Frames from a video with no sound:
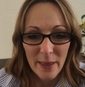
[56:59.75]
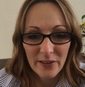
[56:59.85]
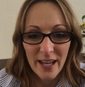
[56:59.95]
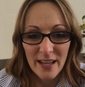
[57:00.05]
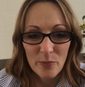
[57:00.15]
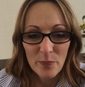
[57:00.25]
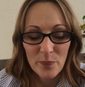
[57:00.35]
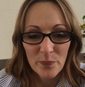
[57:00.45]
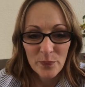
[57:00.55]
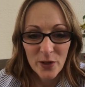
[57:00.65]
Okay,
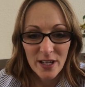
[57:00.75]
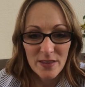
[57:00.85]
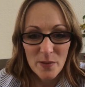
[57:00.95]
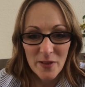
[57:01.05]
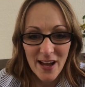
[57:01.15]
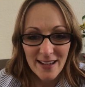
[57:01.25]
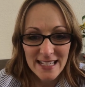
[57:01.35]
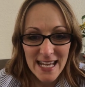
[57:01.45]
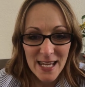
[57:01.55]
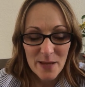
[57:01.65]
work on the blog
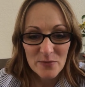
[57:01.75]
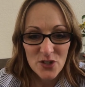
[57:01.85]
name.